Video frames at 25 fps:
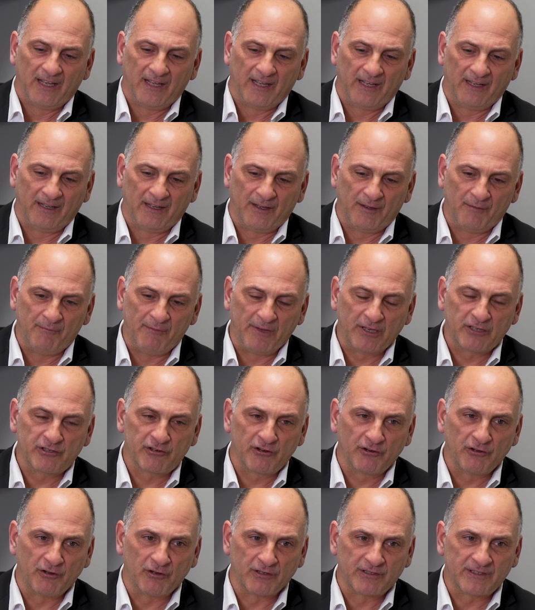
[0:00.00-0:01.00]
uh, make
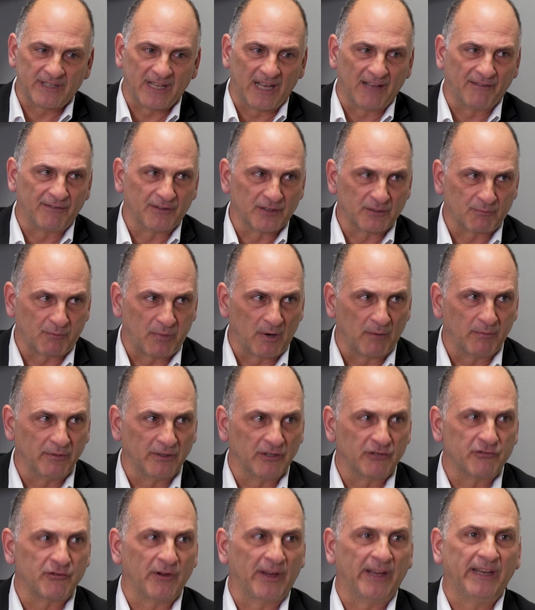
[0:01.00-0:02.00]
sure your staff is
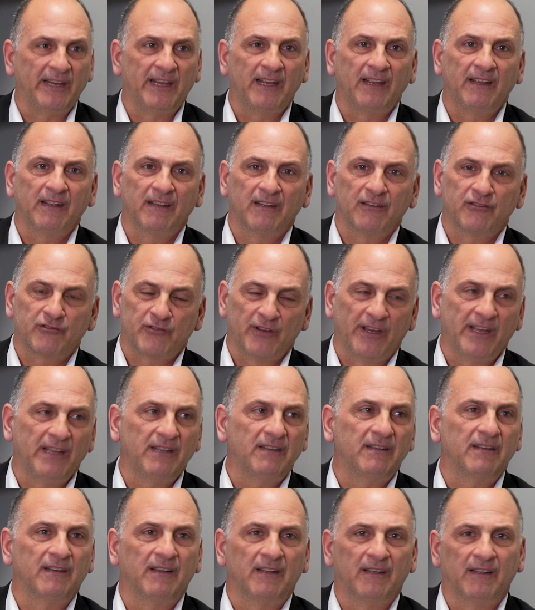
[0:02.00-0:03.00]
properly training, uh,
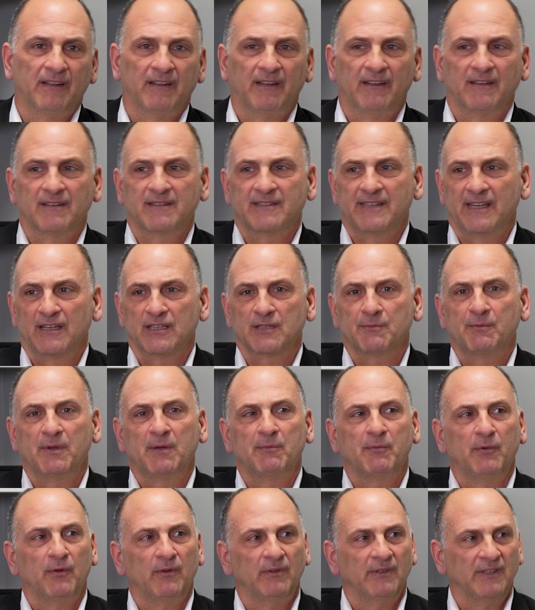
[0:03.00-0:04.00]
trained, uh,
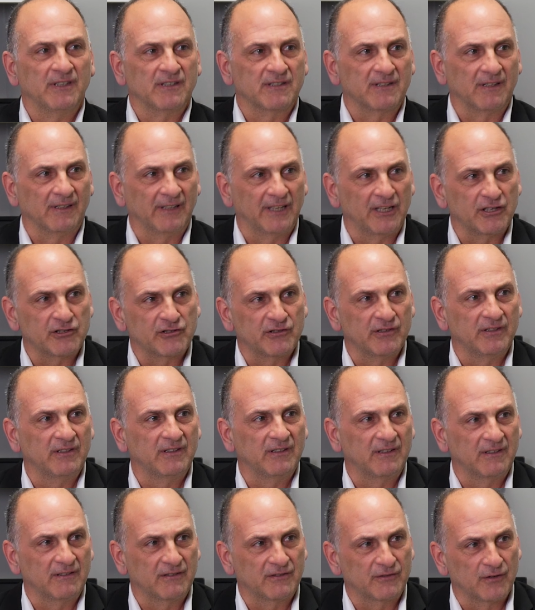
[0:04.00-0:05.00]
salespeople,
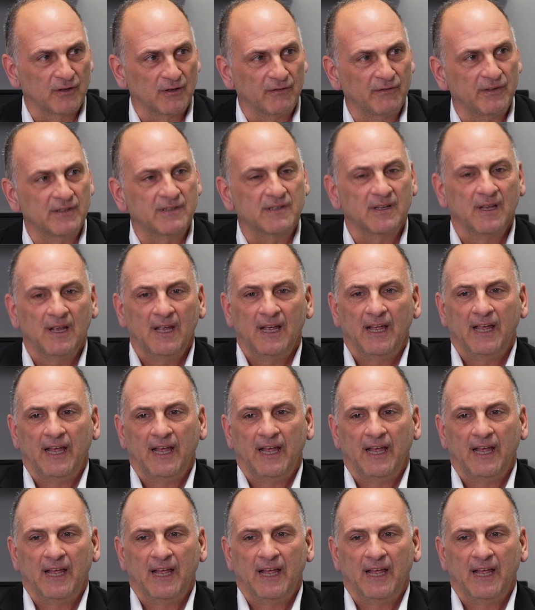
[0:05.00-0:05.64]
installation, service,